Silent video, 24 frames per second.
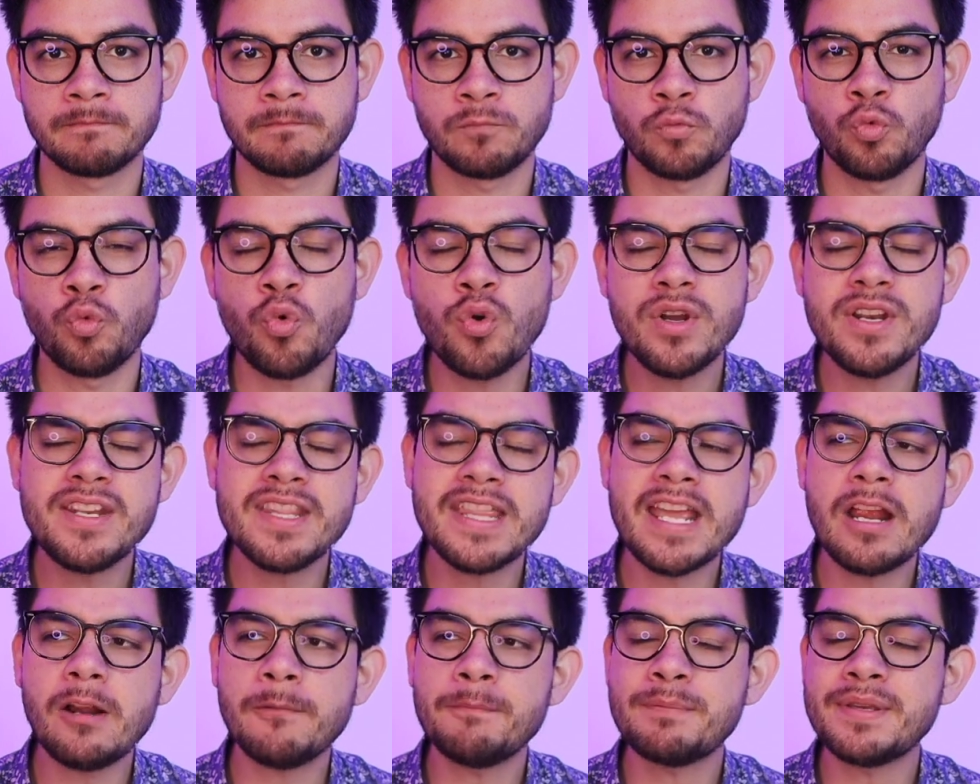would
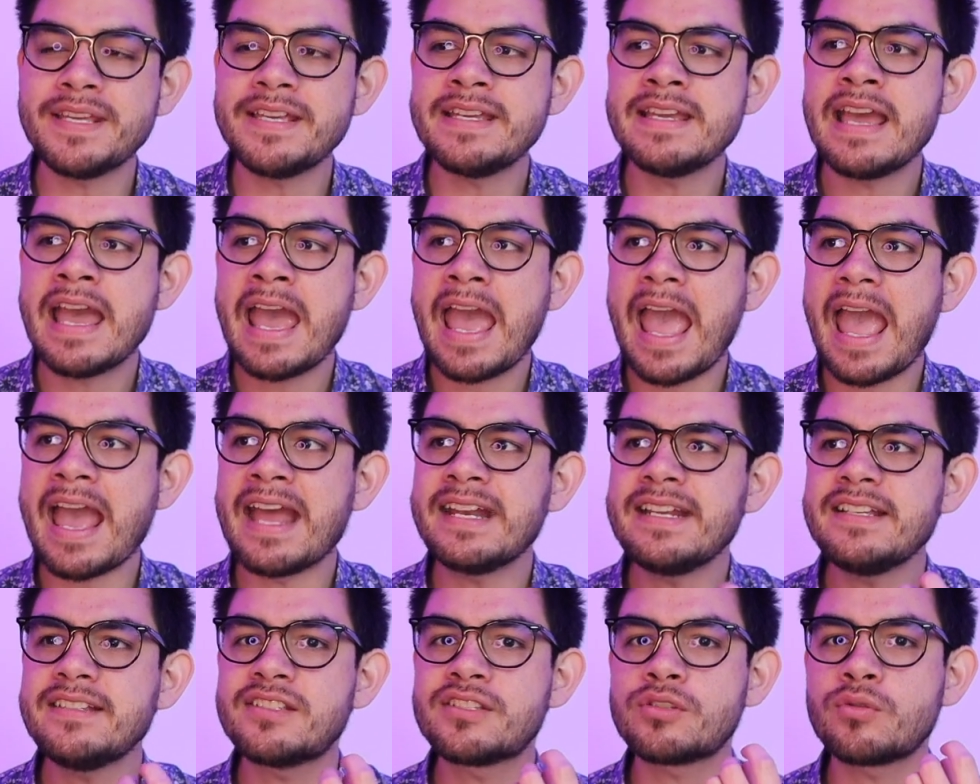there be
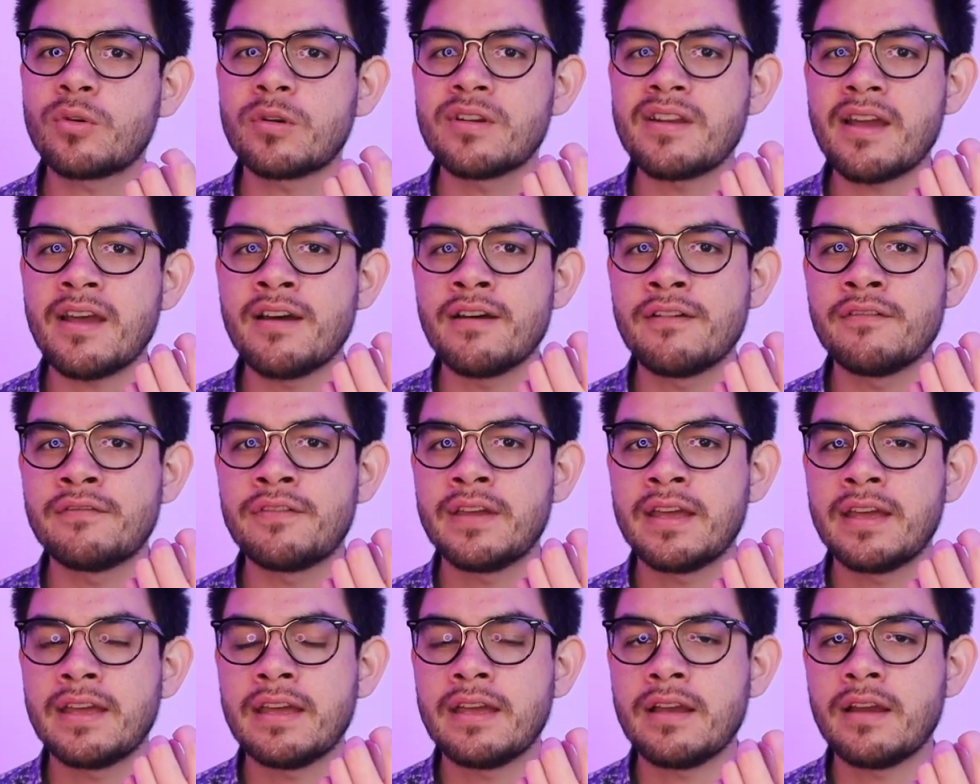any sort of
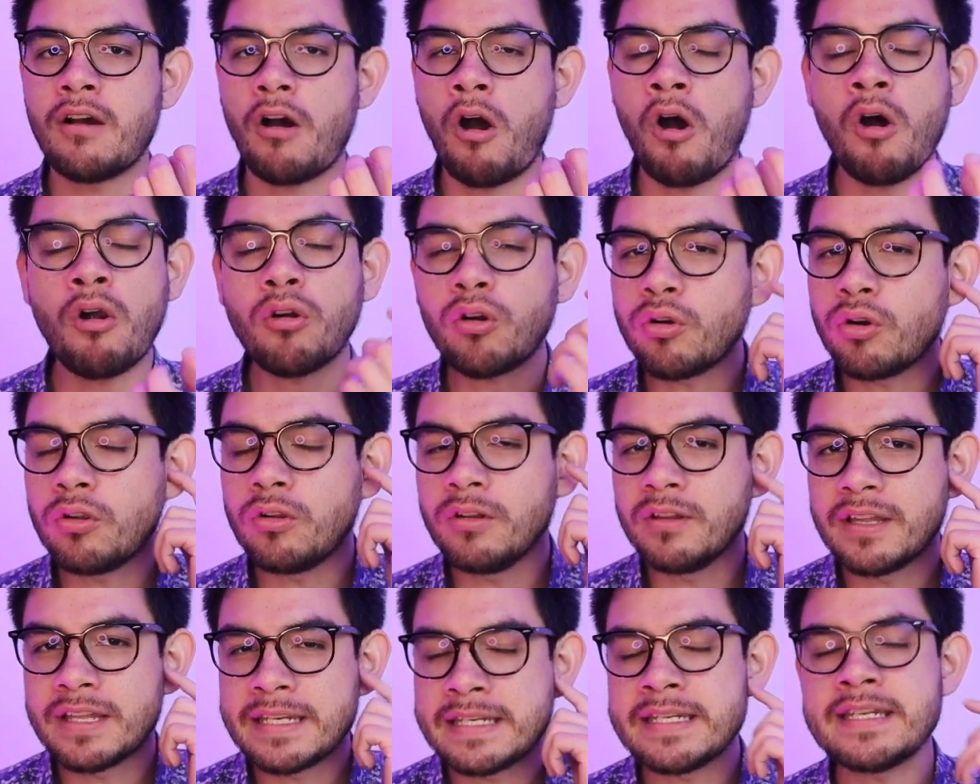
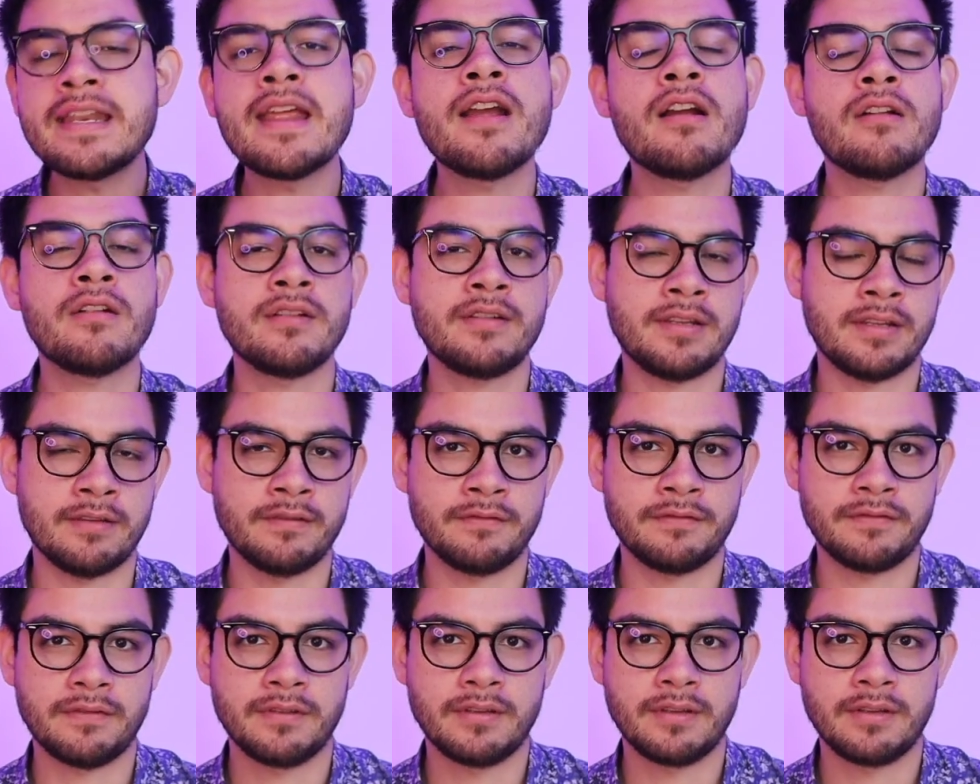oral
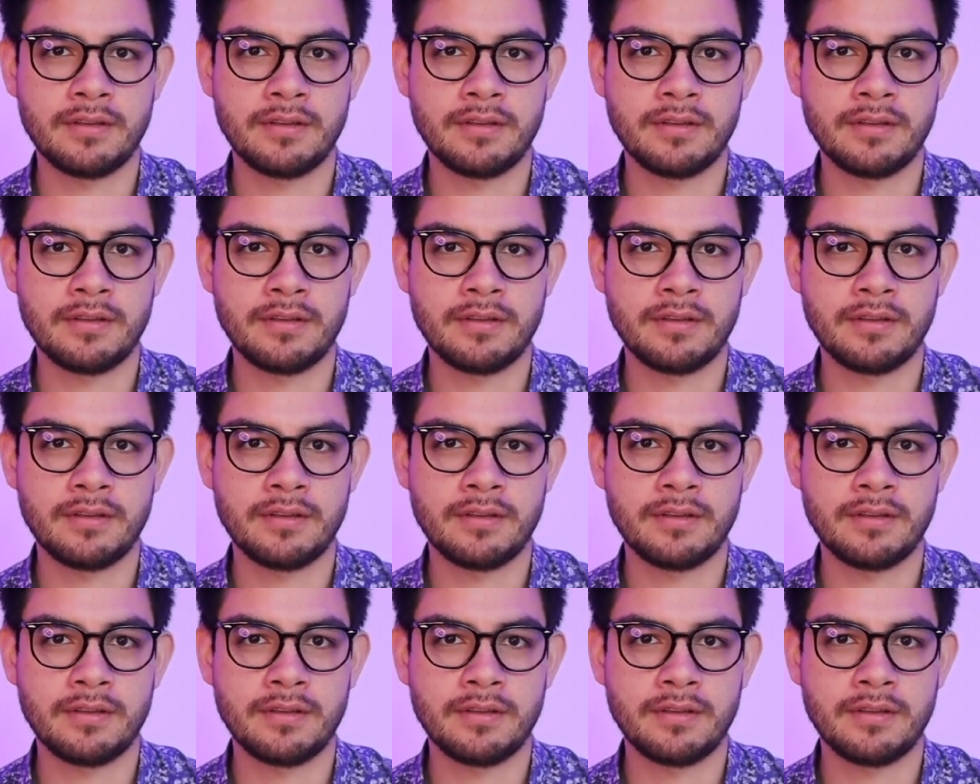narrative